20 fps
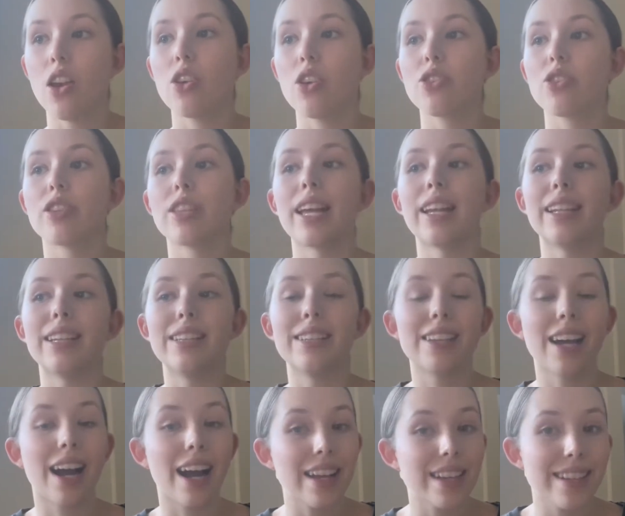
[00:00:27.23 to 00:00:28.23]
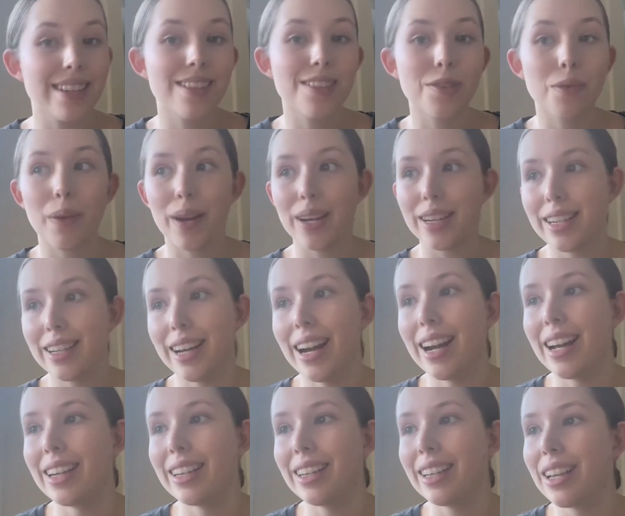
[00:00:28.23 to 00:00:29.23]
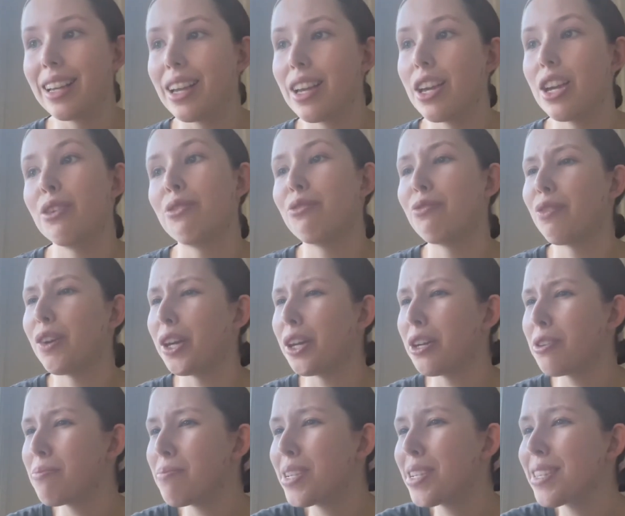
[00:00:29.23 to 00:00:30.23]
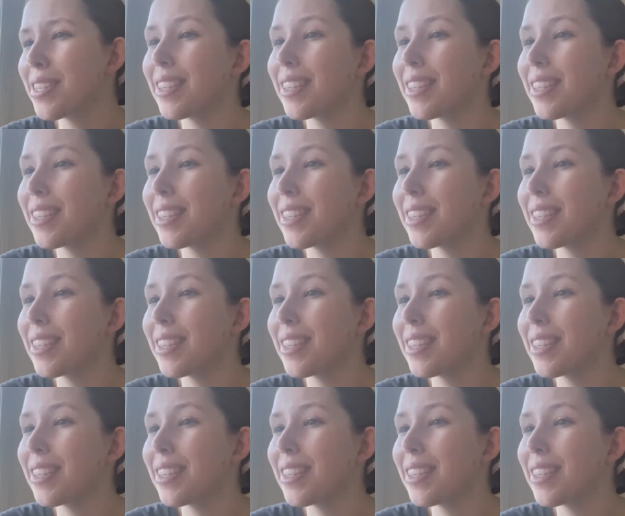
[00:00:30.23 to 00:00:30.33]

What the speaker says: So then in 1929, Phoebus